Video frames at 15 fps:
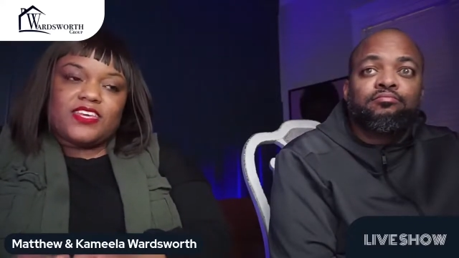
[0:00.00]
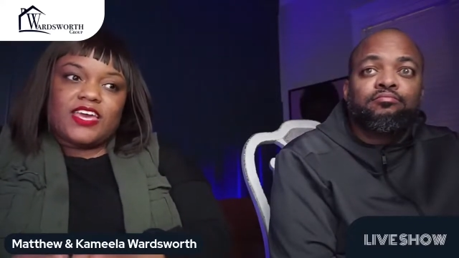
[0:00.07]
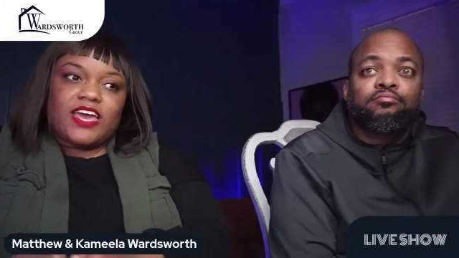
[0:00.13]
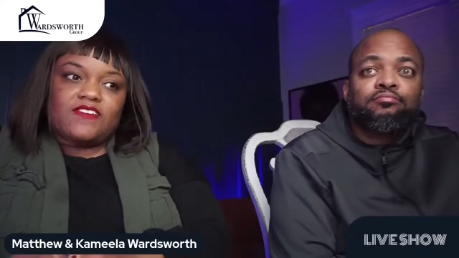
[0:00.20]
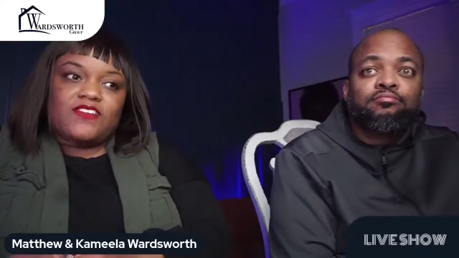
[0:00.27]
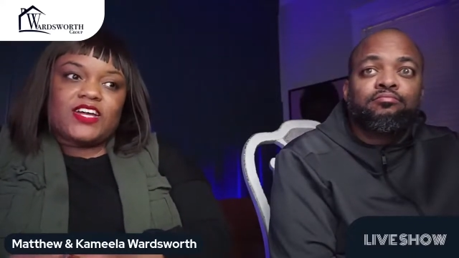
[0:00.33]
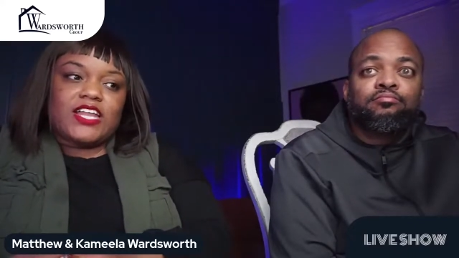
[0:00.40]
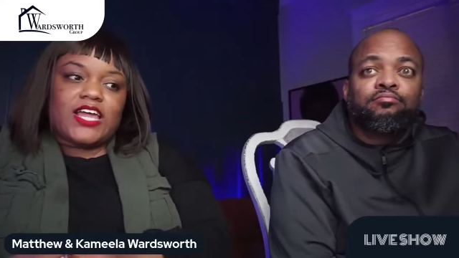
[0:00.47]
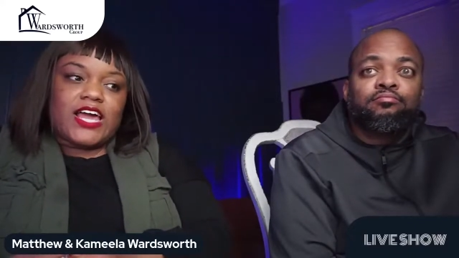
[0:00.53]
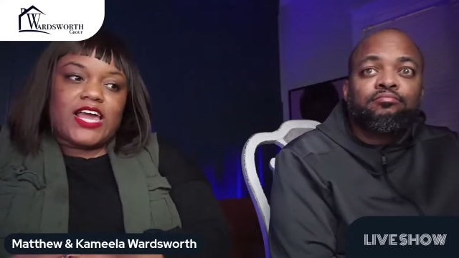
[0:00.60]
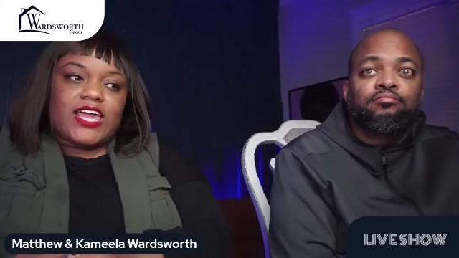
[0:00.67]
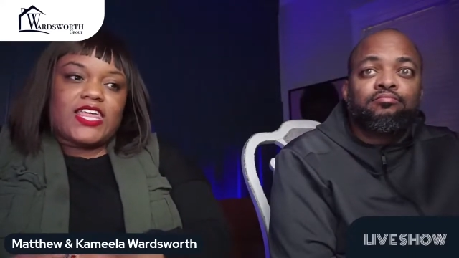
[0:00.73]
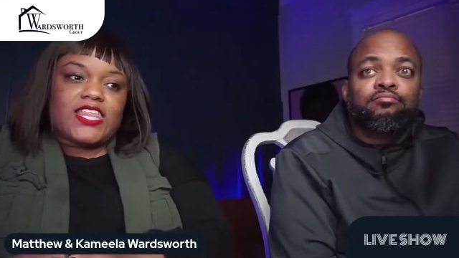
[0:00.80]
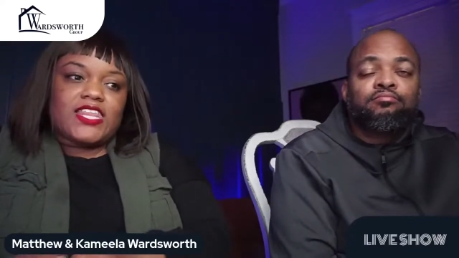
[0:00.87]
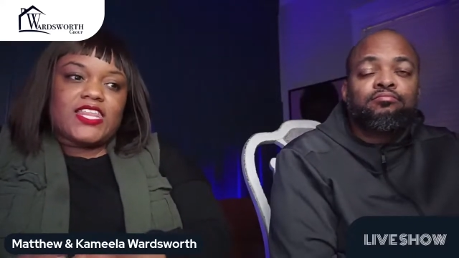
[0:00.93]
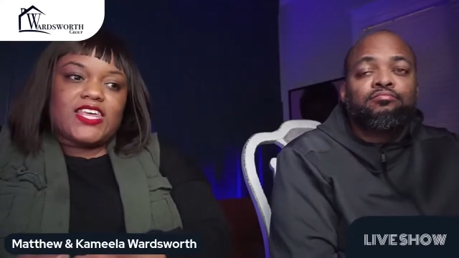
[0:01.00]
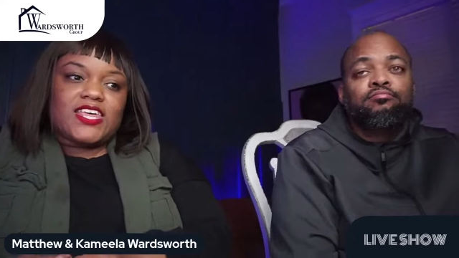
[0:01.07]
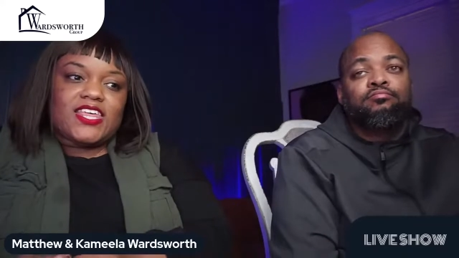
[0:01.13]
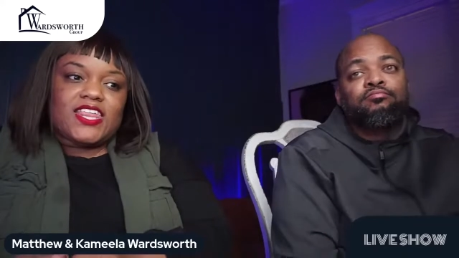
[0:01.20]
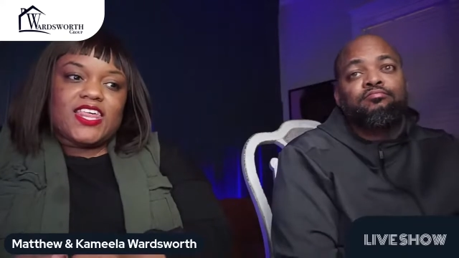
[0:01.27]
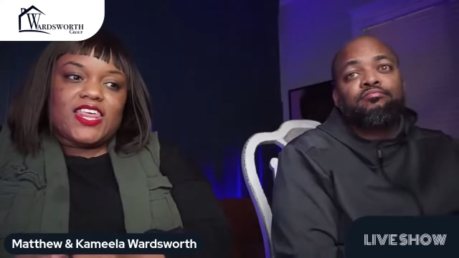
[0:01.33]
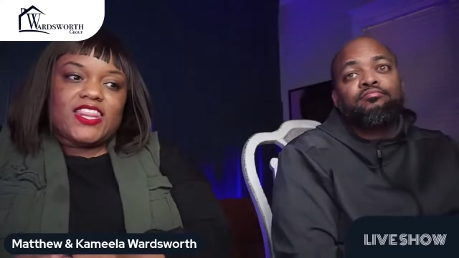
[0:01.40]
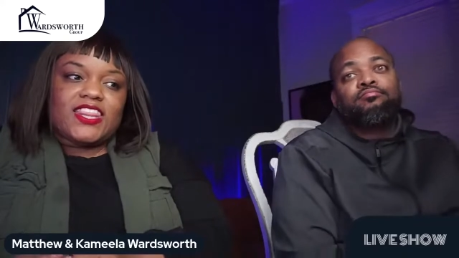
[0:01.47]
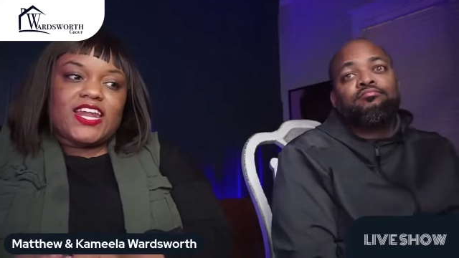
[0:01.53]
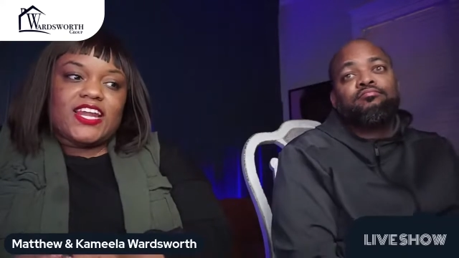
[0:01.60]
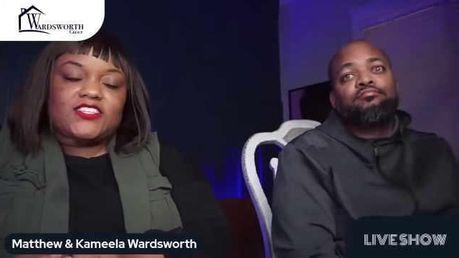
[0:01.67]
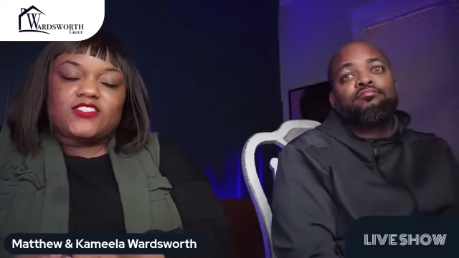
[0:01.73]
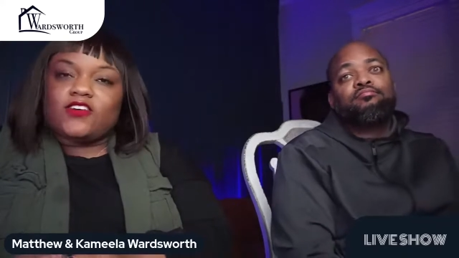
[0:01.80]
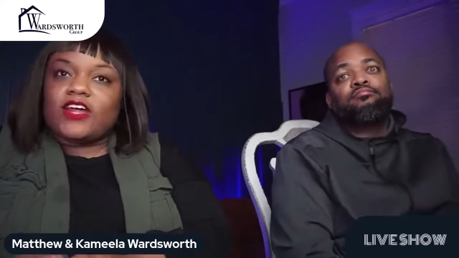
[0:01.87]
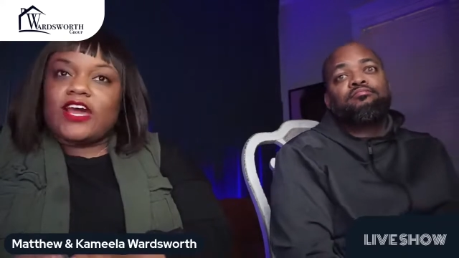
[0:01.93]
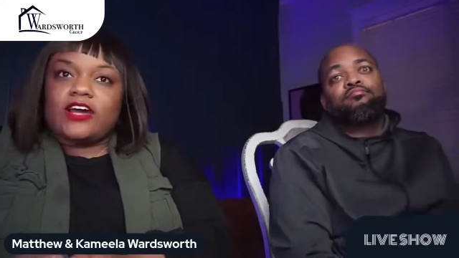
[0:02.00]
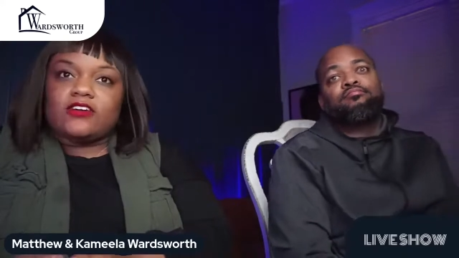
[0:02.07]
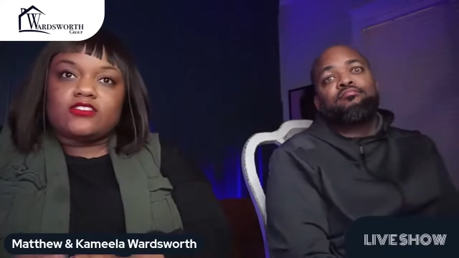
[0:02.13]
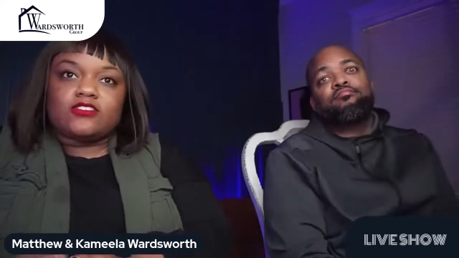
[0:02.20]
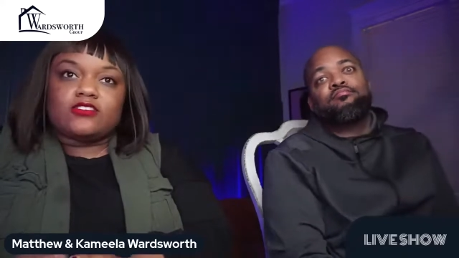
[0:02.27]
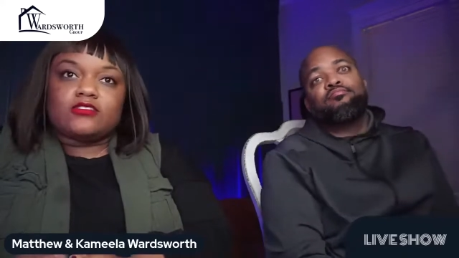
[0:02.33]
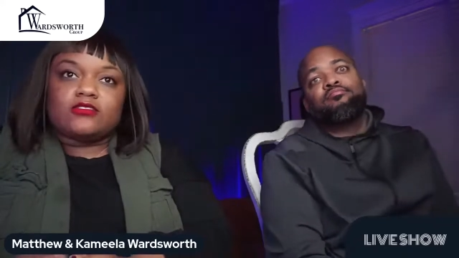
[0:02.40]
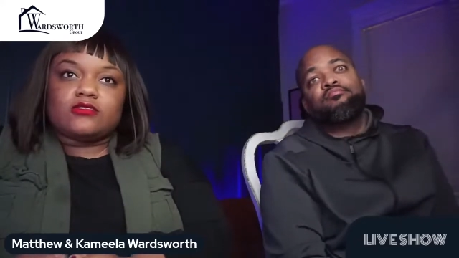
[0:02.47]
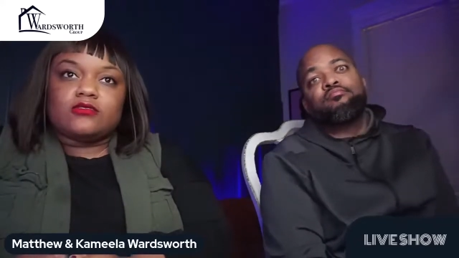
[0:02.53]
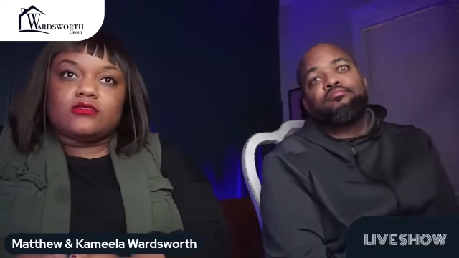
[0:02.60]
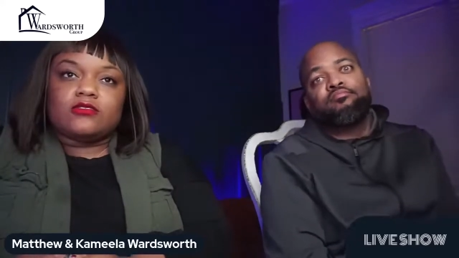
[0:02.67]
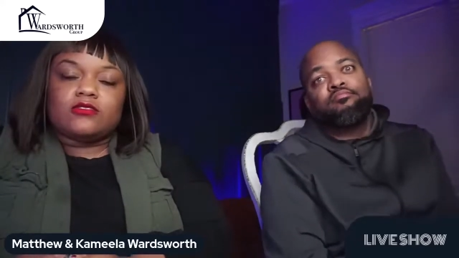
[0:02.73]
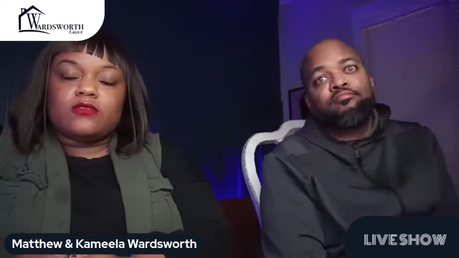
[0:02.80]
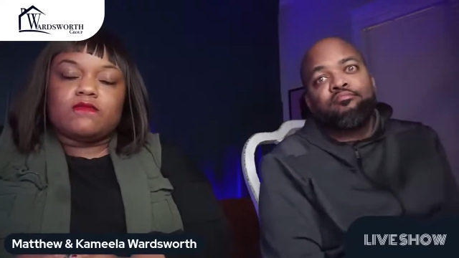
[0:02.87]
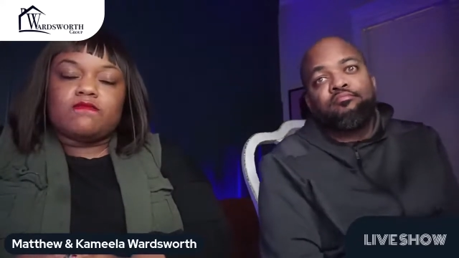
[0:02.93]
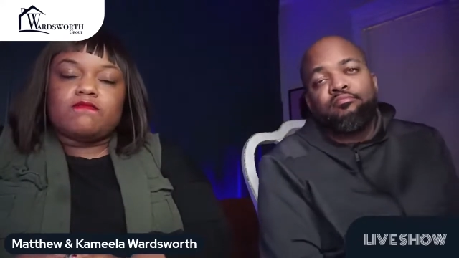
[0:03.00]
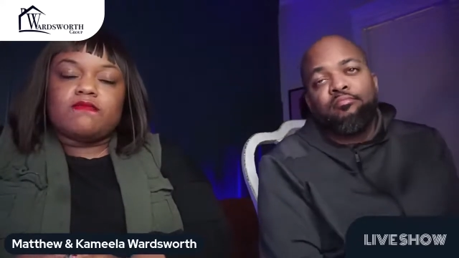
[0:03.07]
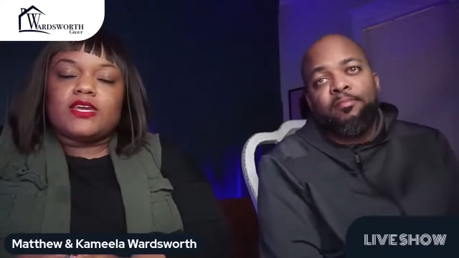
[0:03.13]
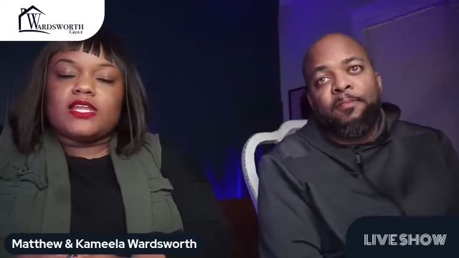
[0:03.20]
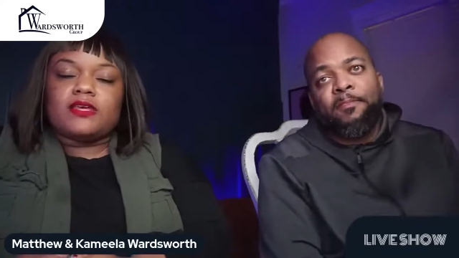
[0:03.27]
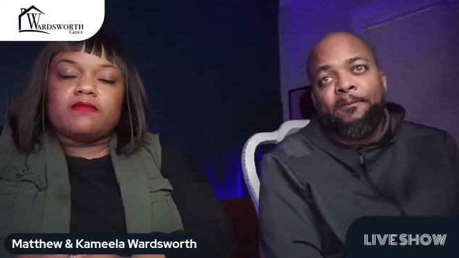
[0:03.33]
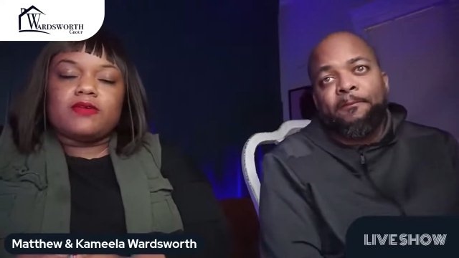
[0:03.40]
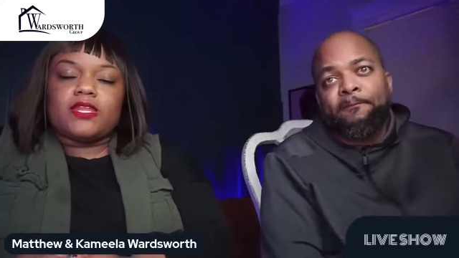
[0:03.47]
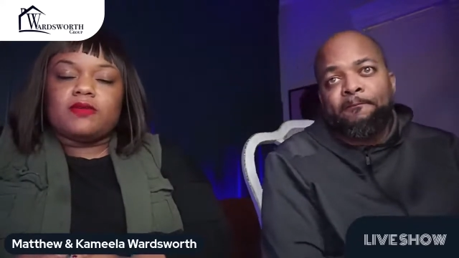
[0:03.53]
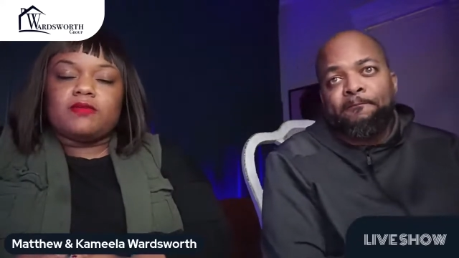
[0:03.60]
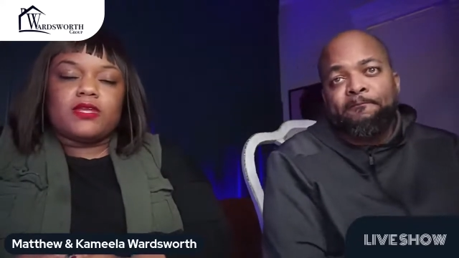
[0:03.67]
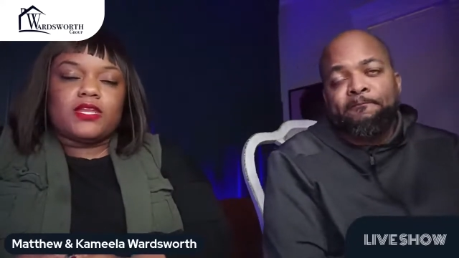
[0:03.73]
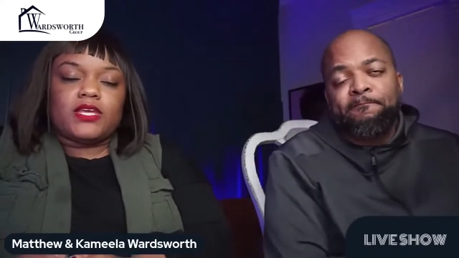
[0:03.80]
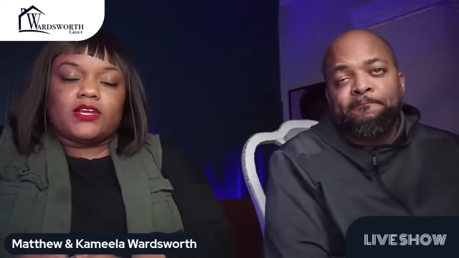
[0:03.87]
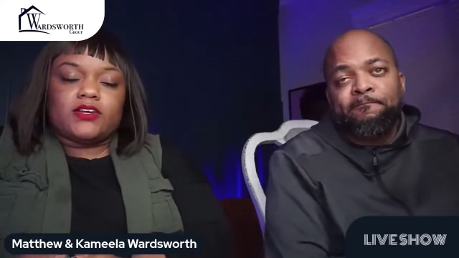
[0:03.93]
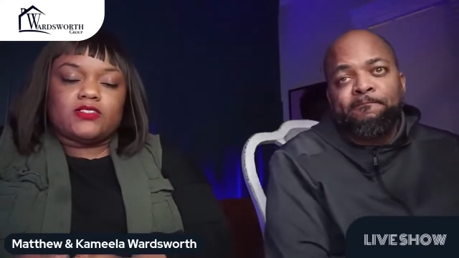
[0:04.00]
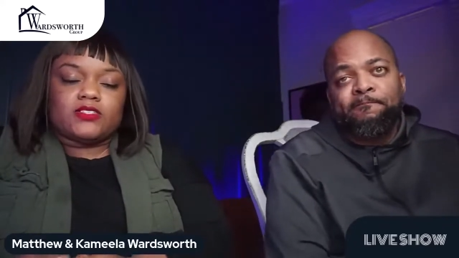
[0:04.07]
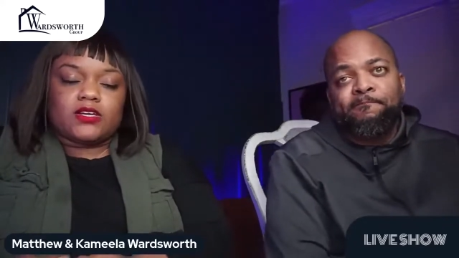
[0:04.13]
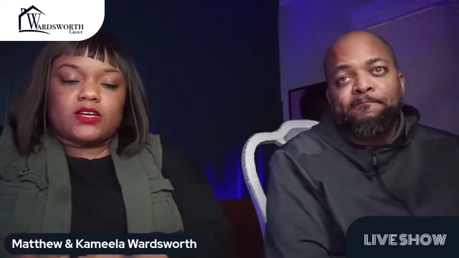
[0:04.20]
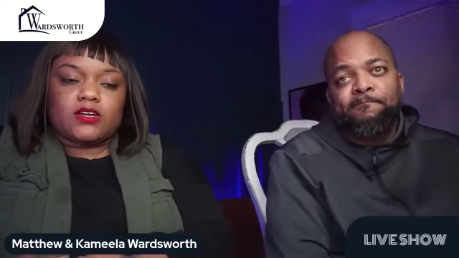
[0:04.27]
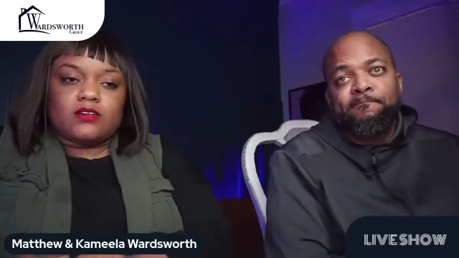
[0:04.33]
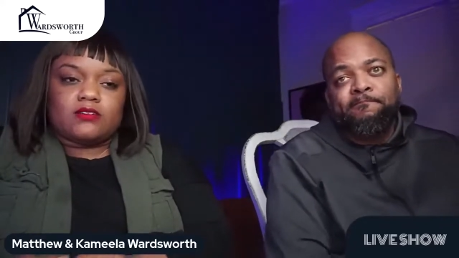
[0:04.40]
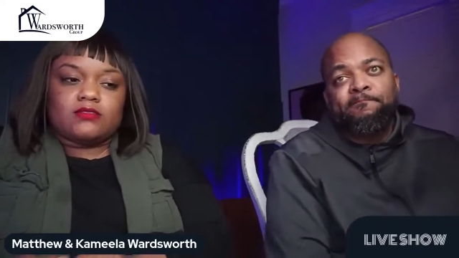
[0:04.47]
Speaker 1: I have a client that I sold a house to many, many, many years ago,